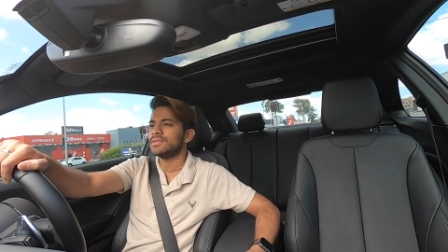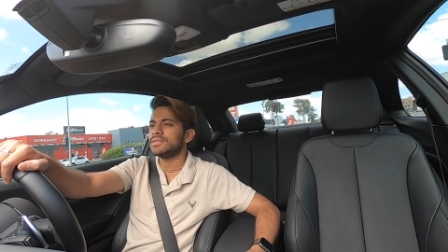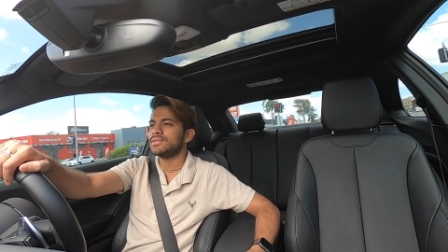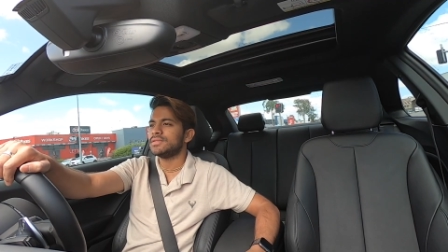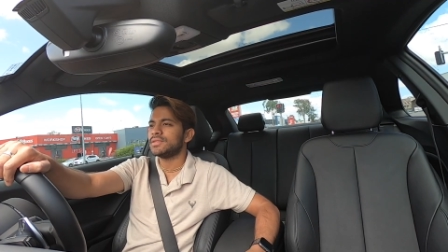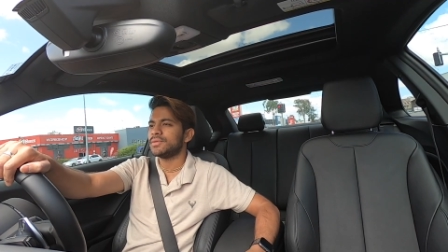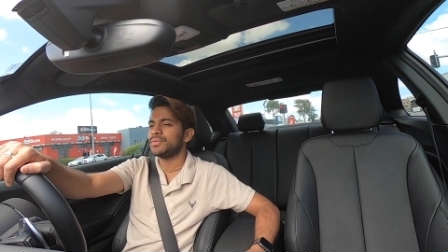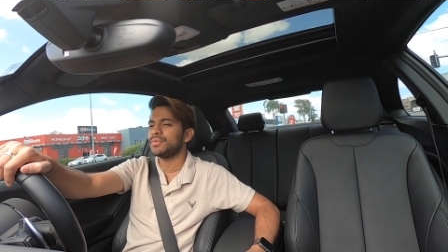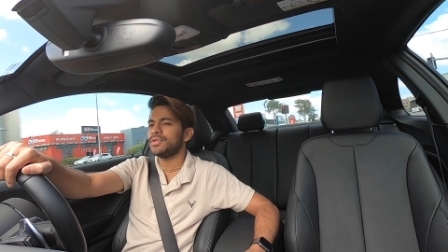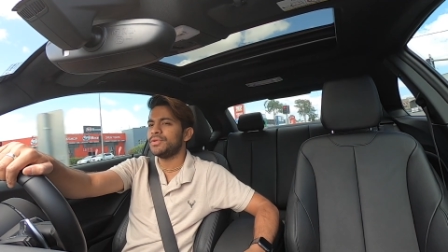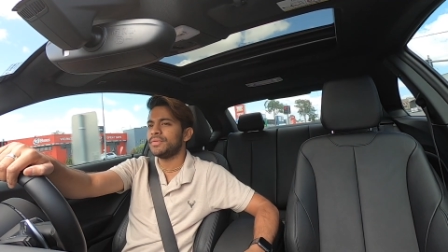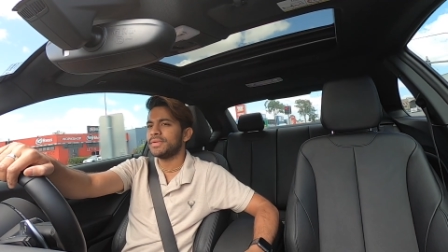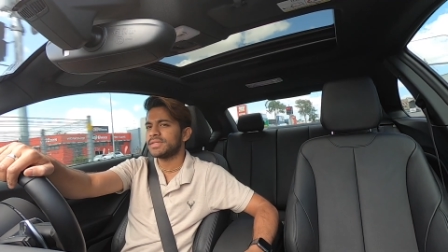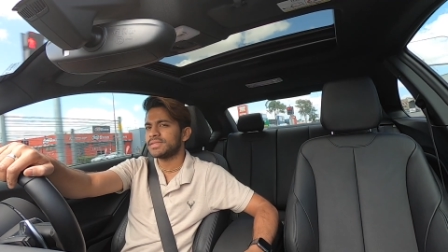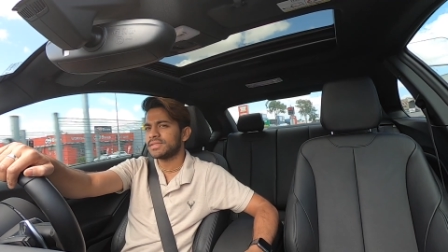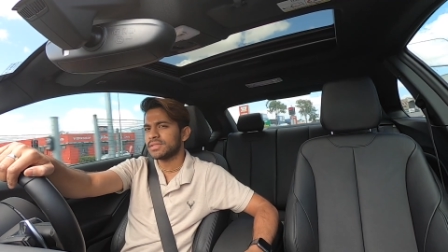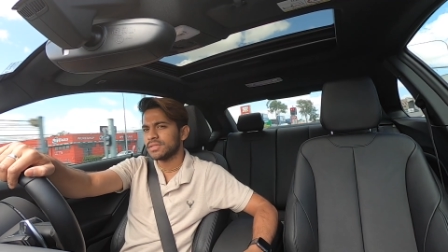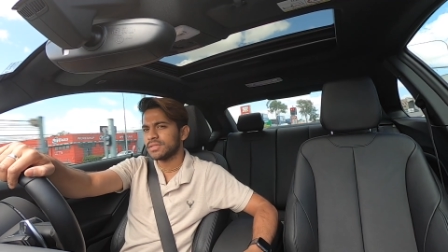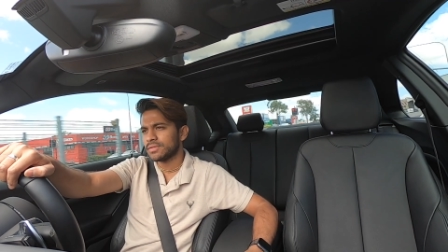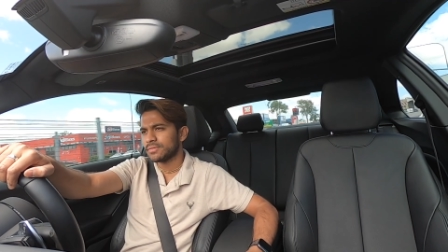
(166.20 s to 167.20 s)
So when you
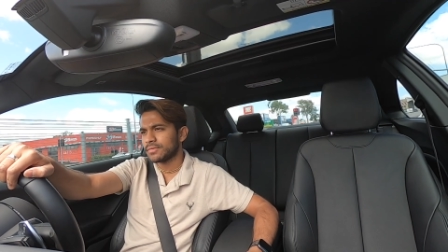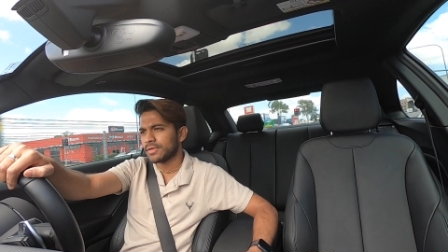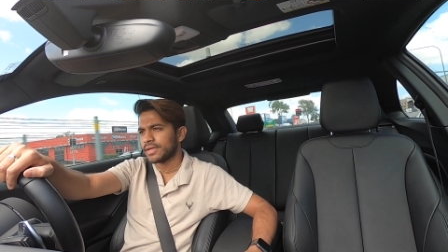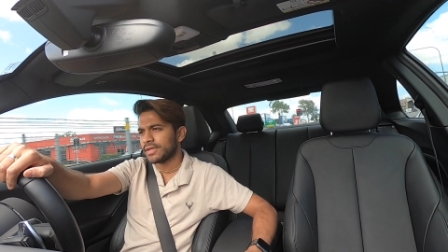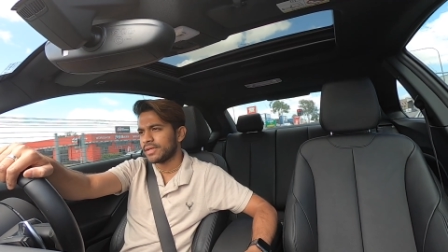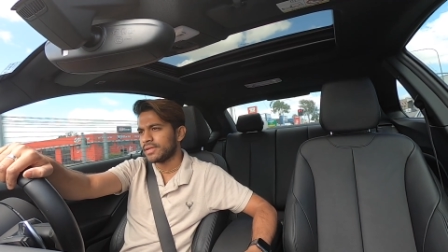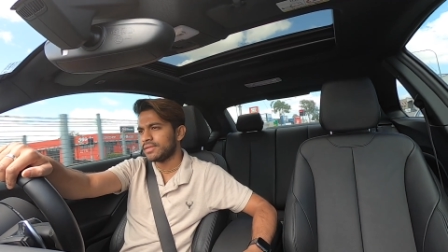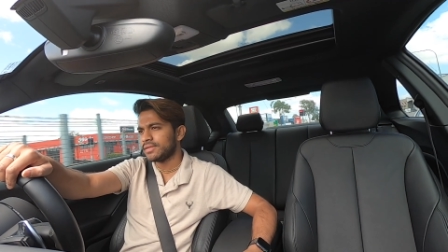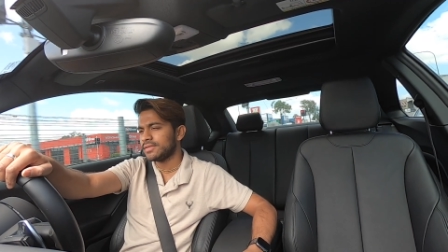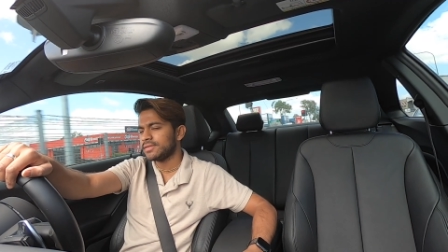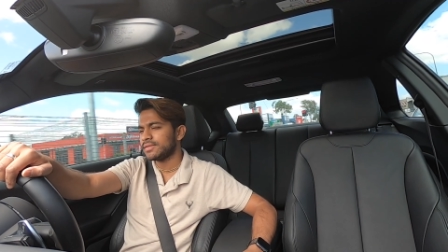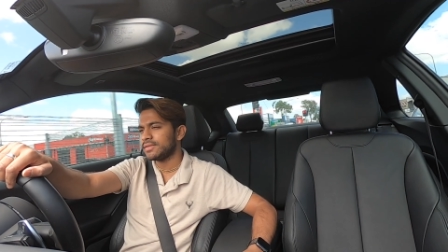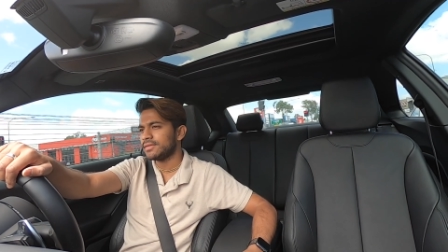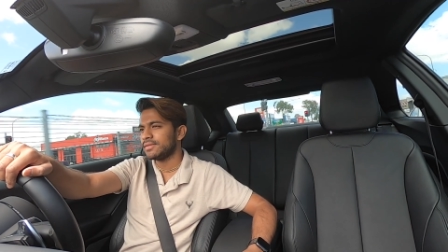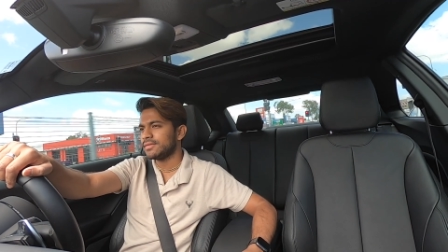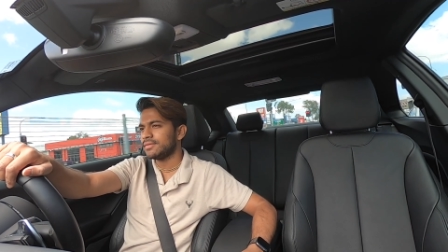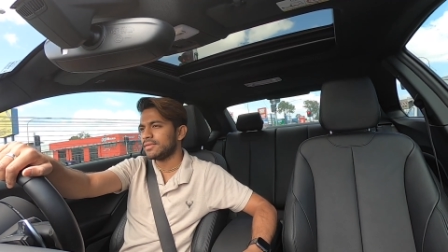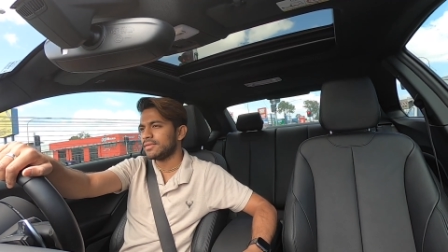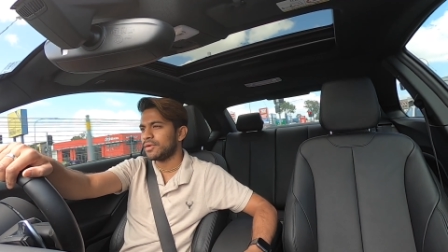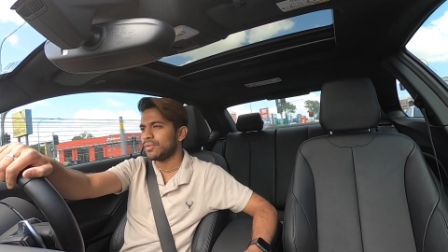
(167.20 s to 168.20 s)
accelerate,
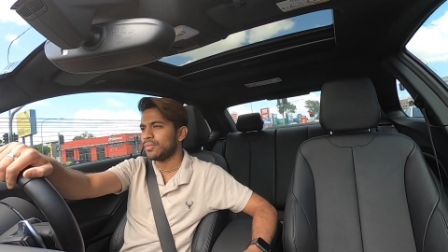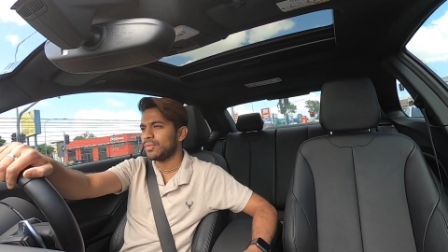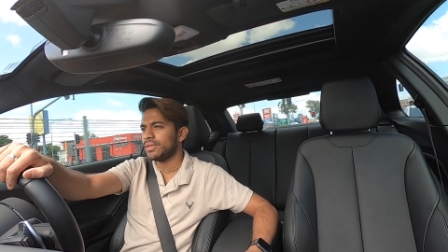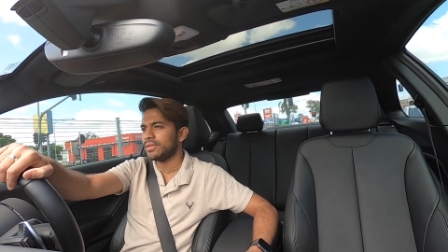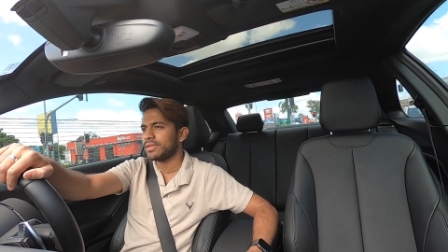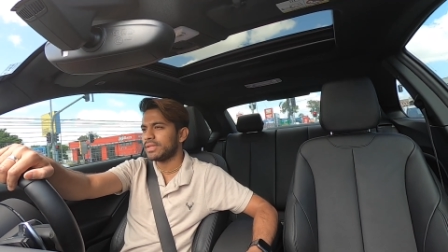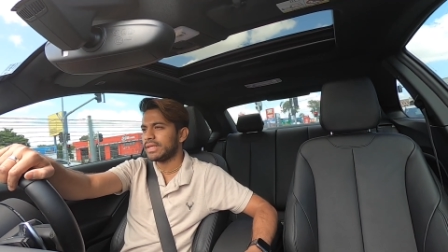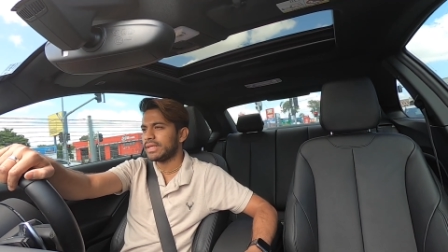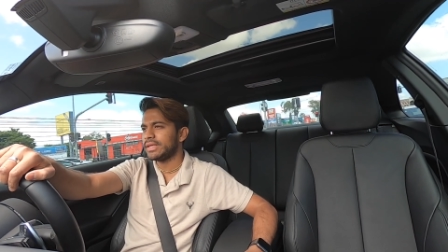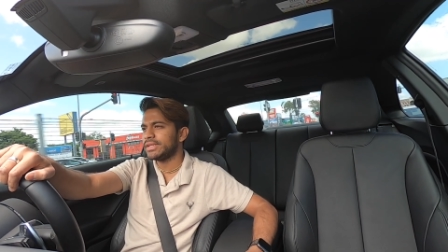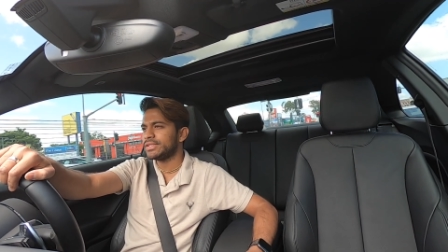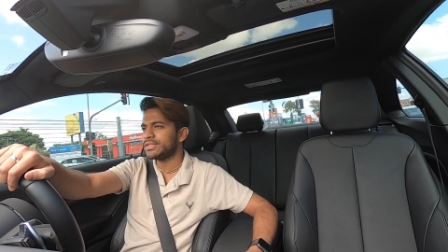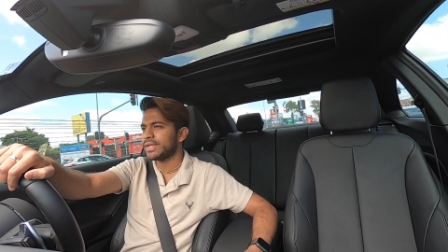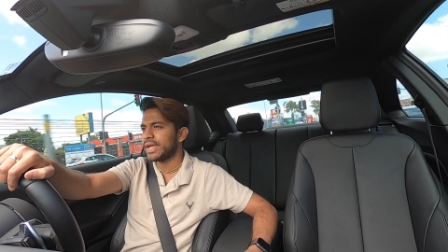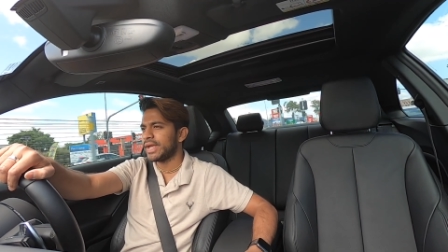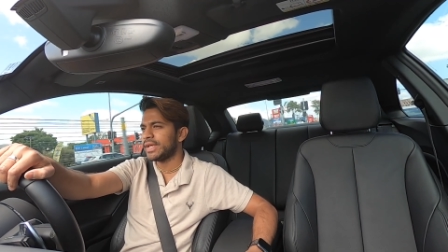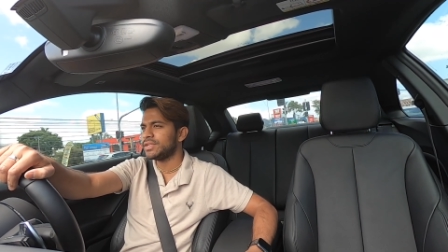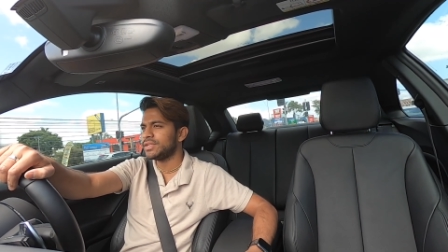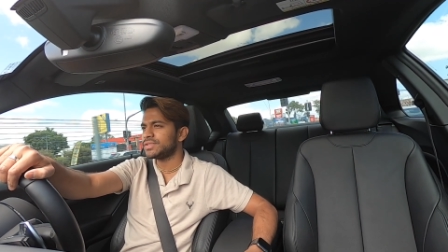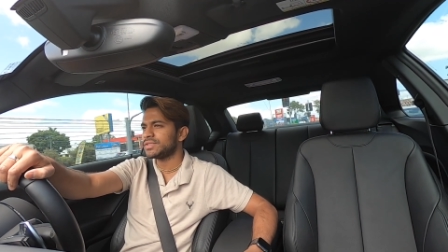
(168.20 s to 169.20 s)
you know, when the gear
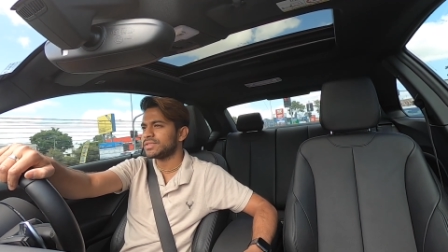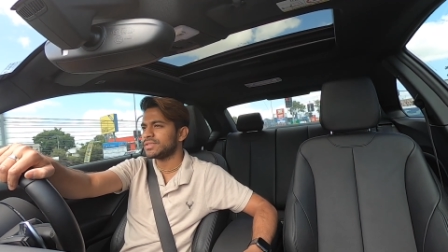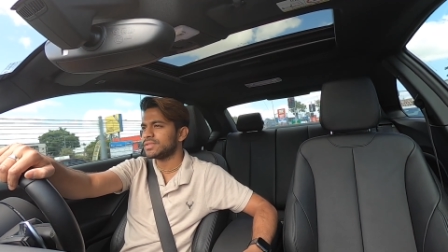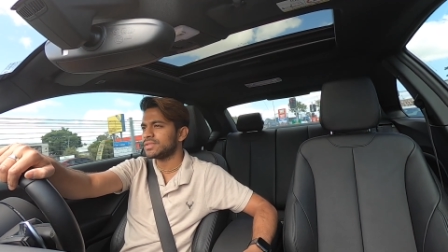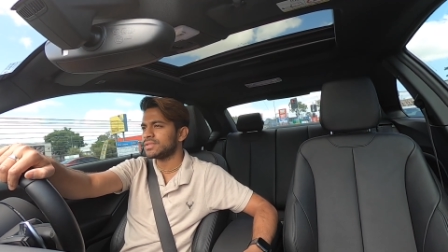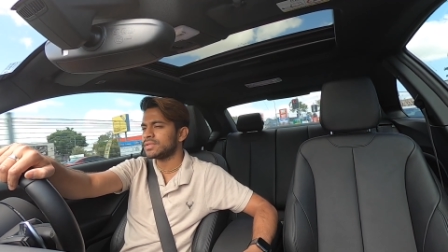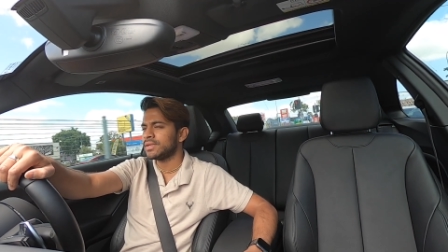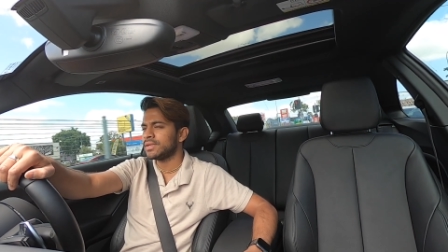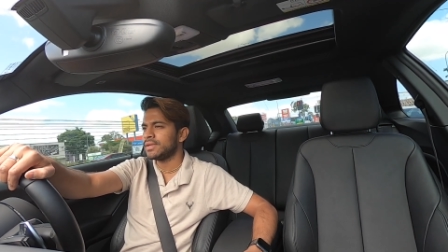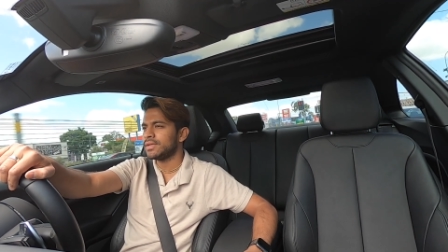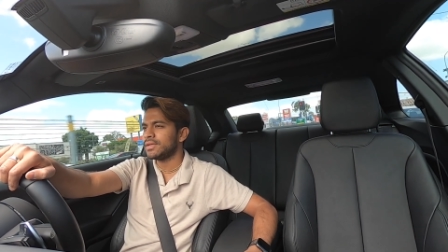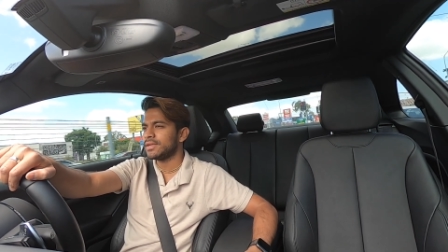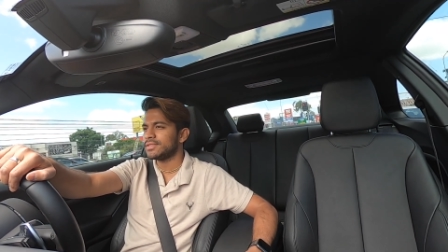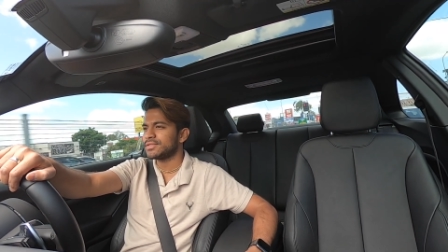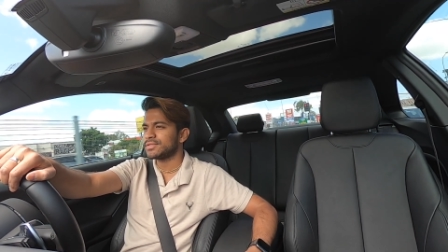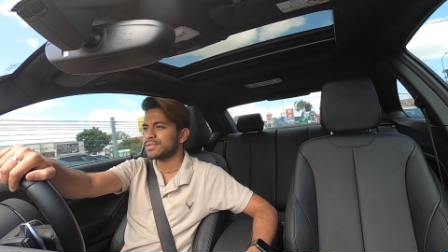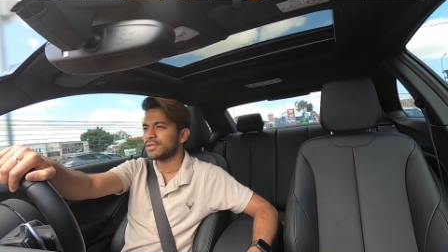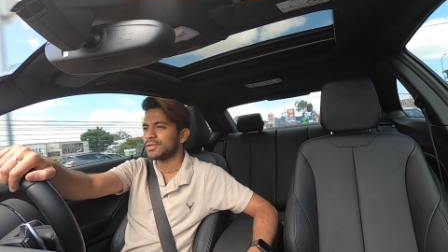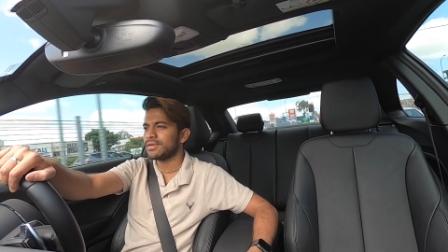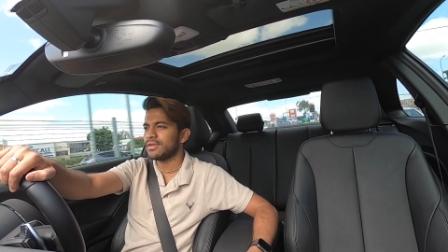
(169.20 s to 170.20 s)
changes,
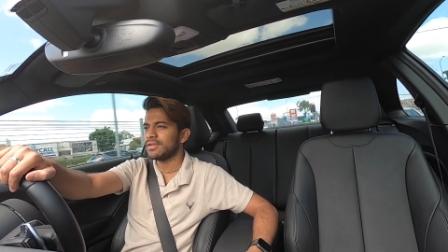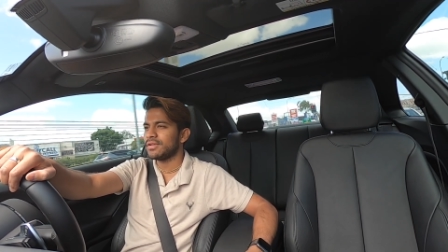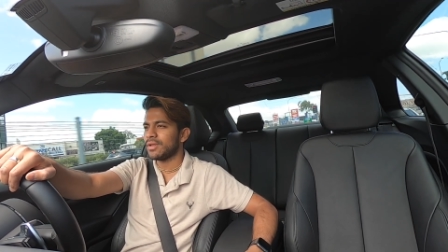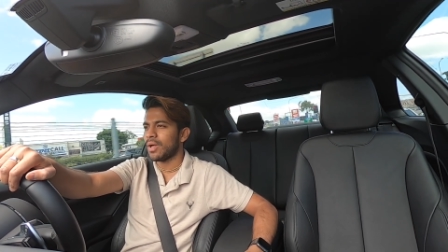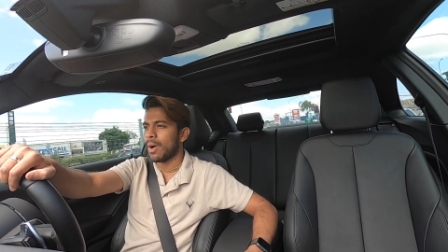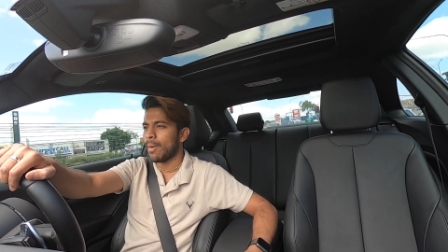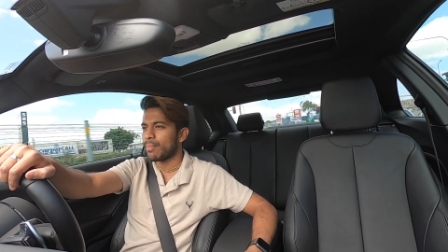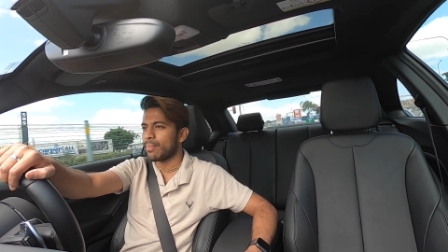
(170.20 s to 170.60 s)
it's got a little.